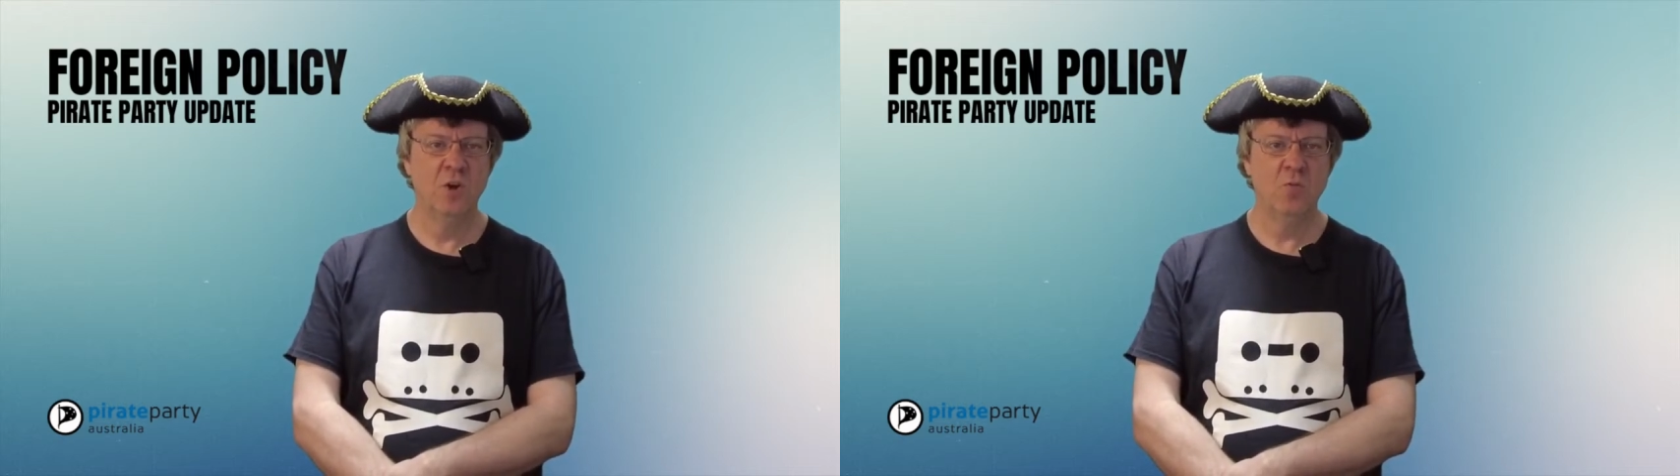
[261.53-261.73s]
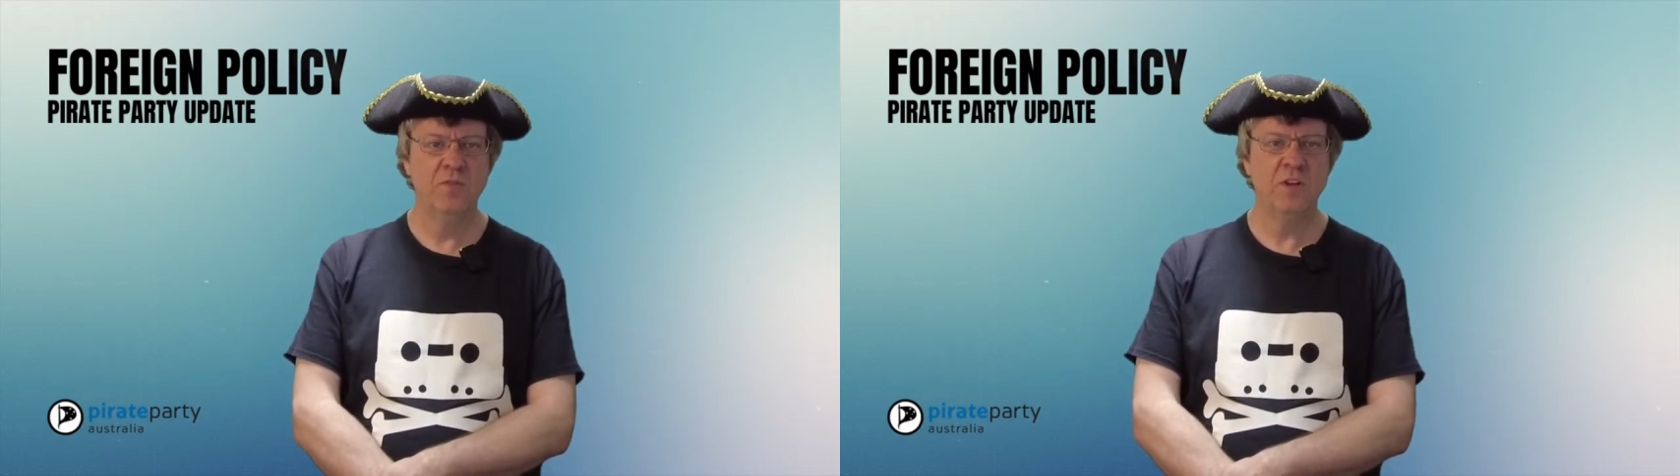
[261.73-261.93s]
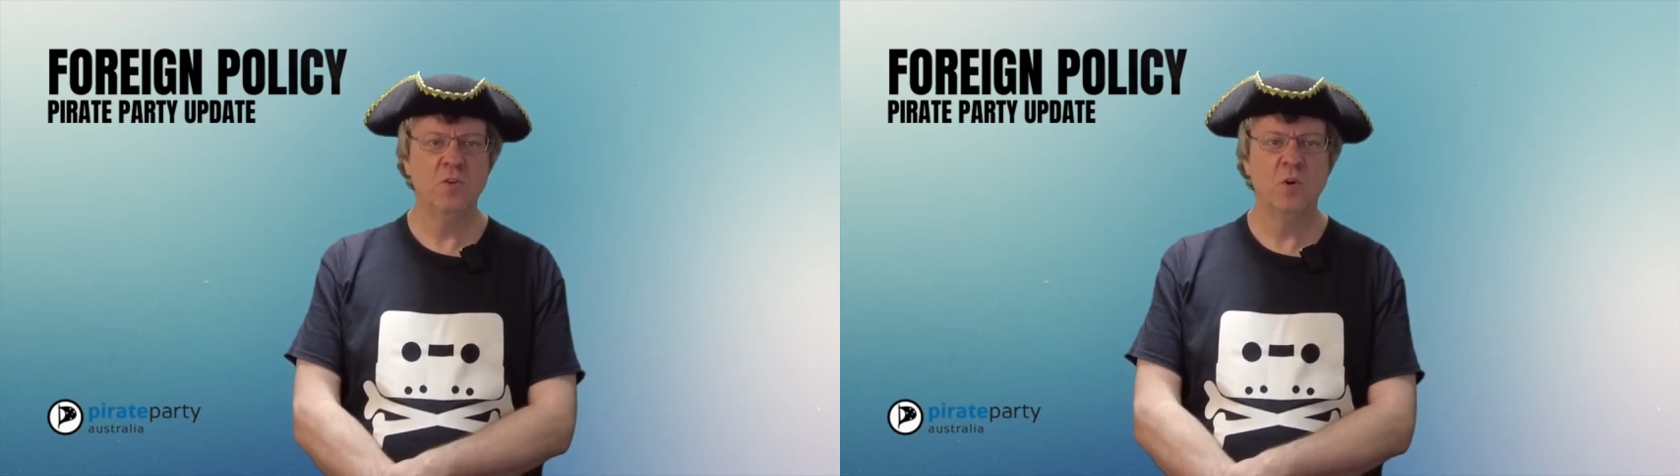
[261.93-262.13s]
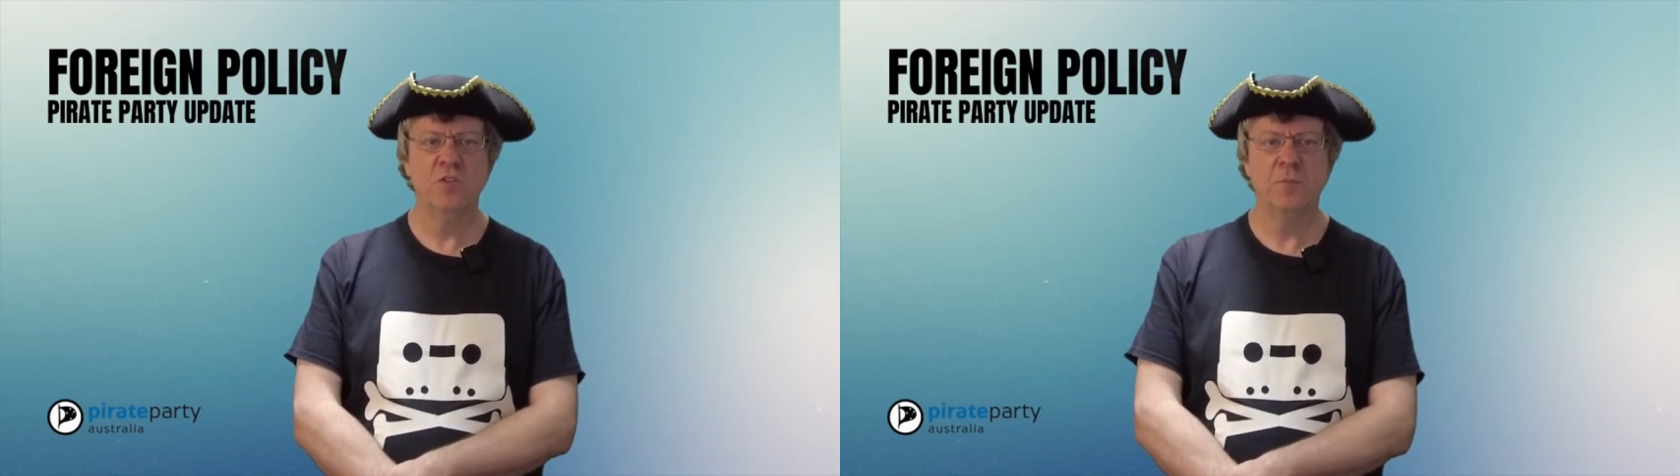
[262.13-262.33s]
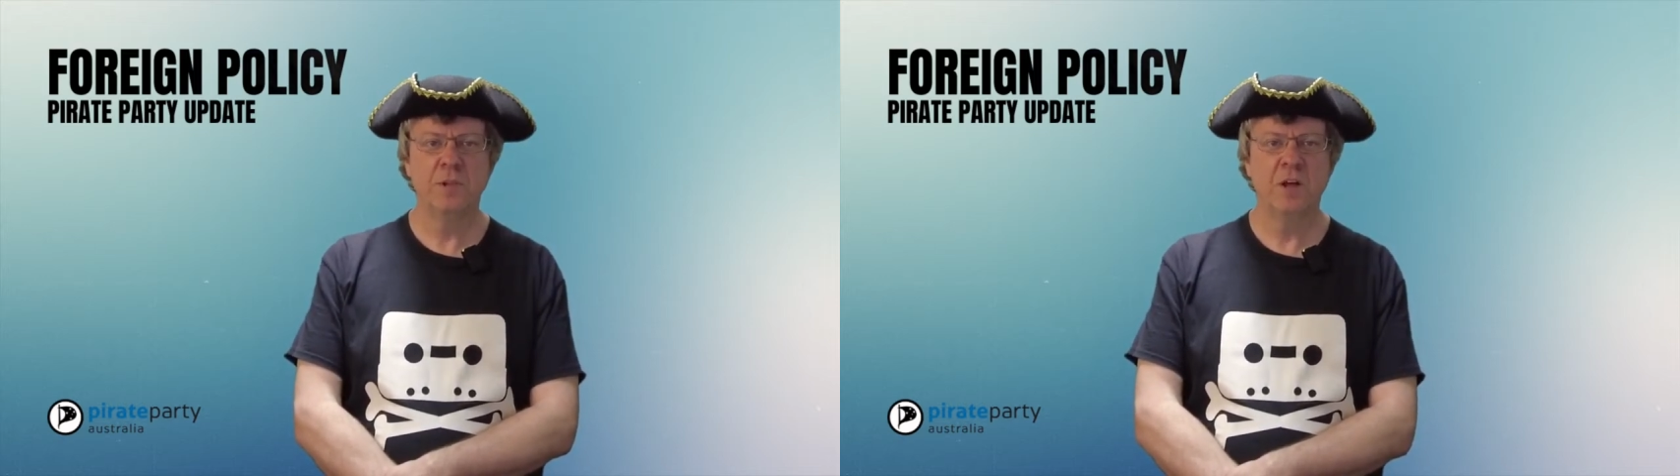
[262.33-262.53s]
We've ignored
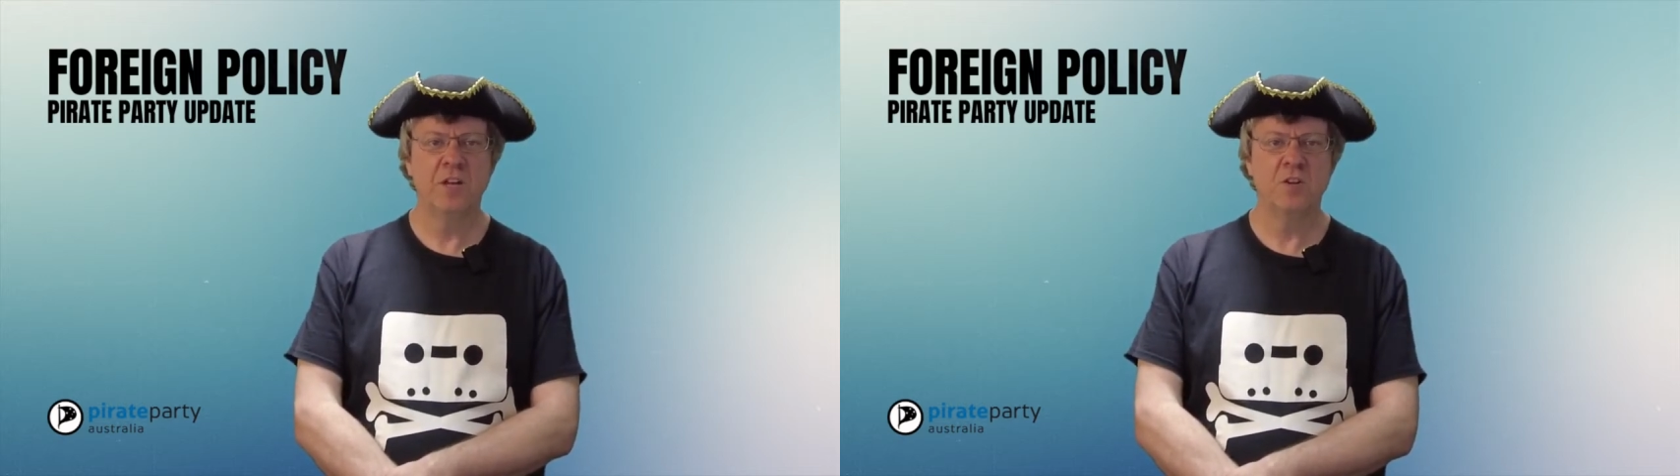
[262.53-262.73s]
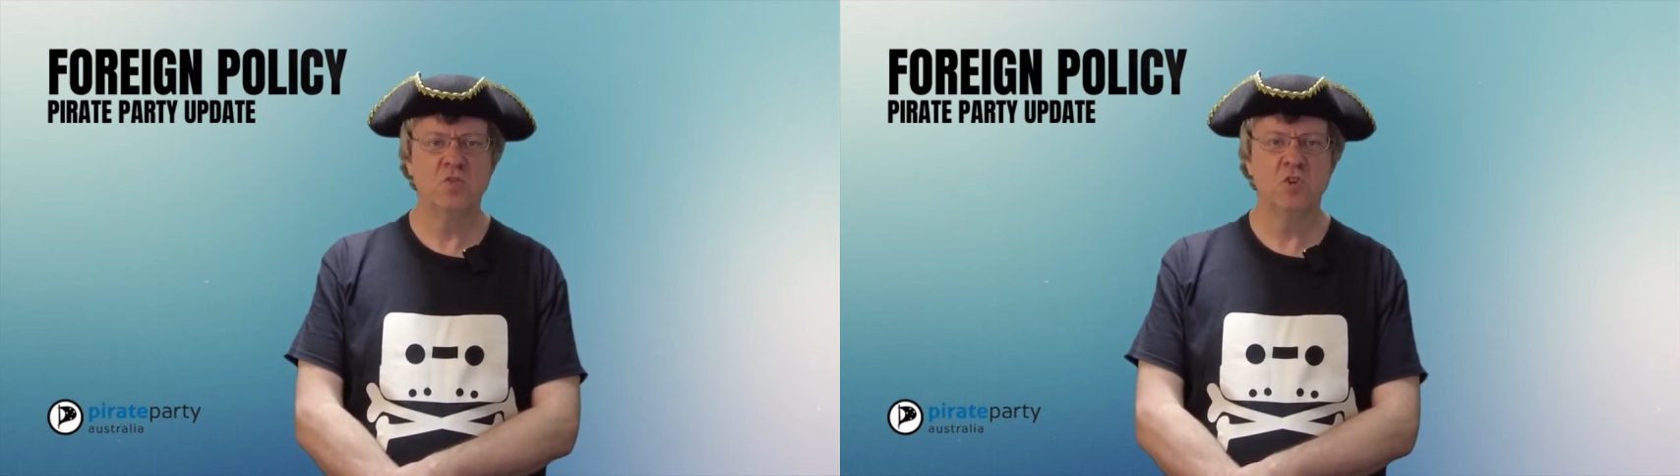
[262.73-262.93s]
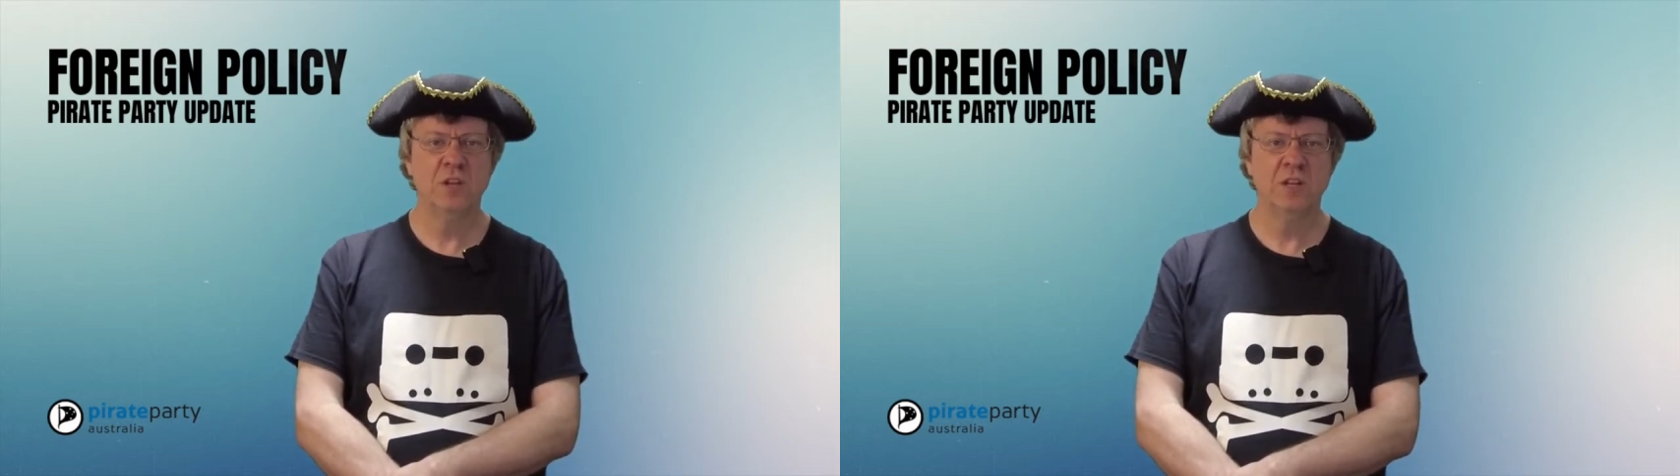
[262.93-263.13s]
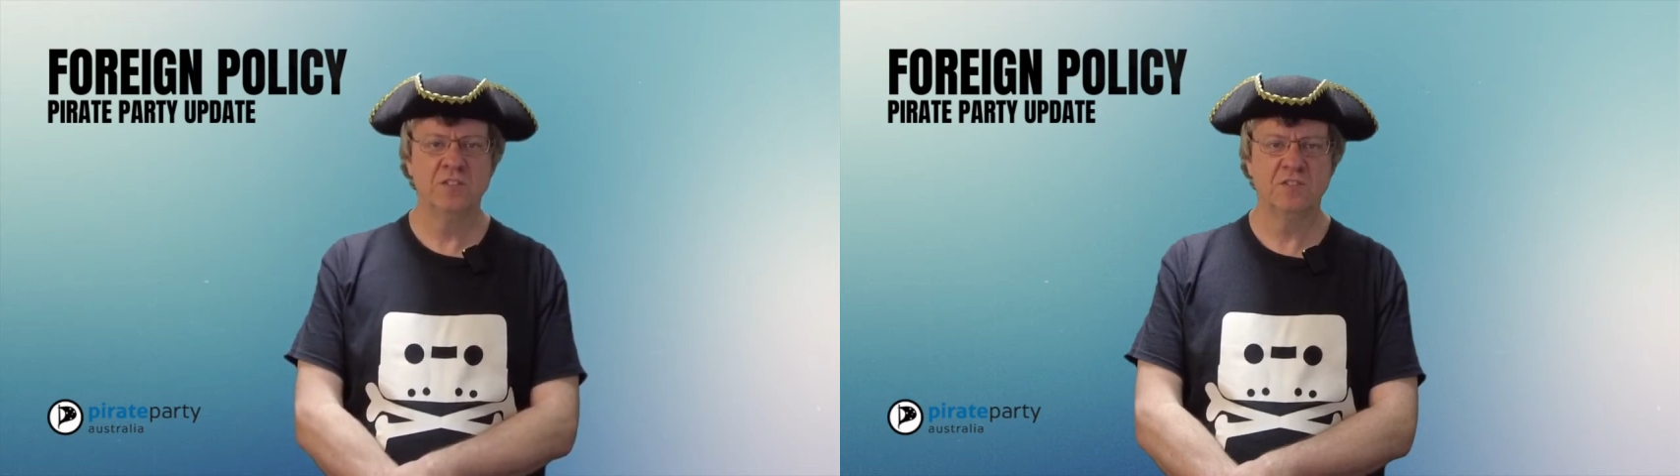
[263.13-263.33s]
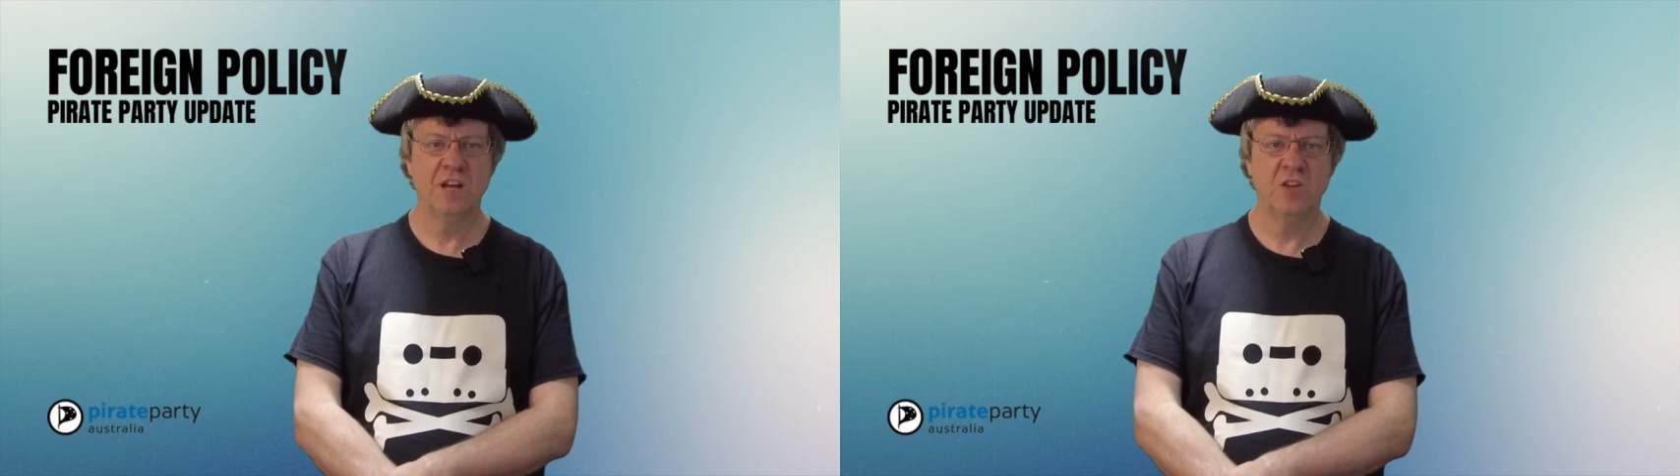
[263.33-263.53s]
the plight of Julian
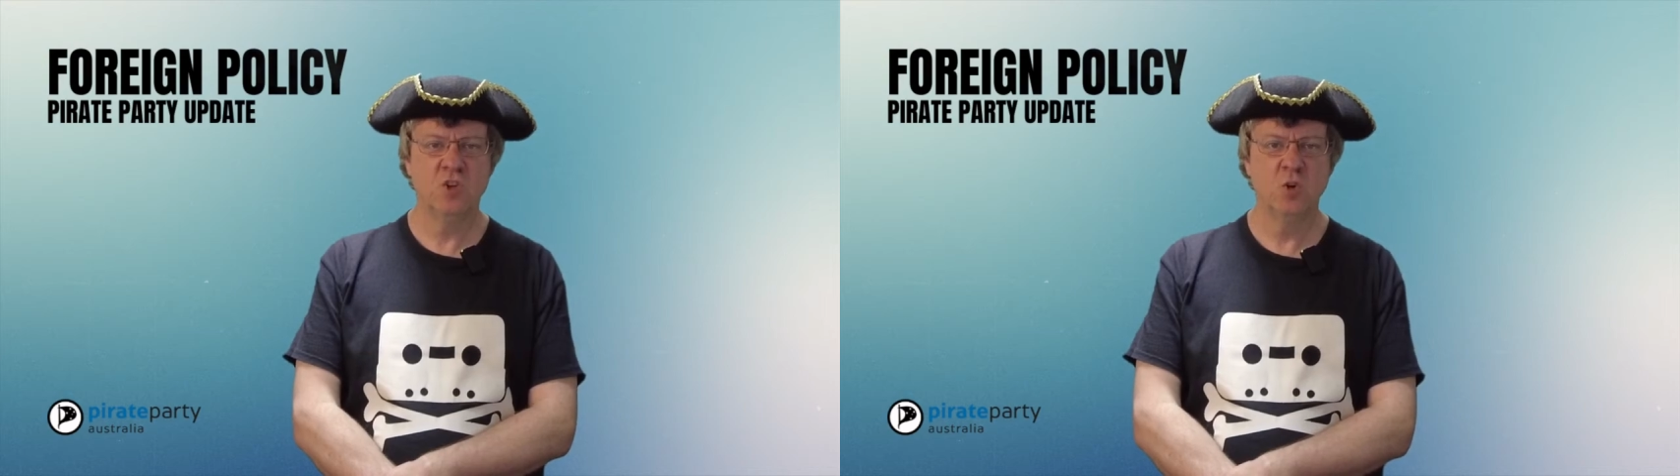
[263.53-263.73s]
Assange,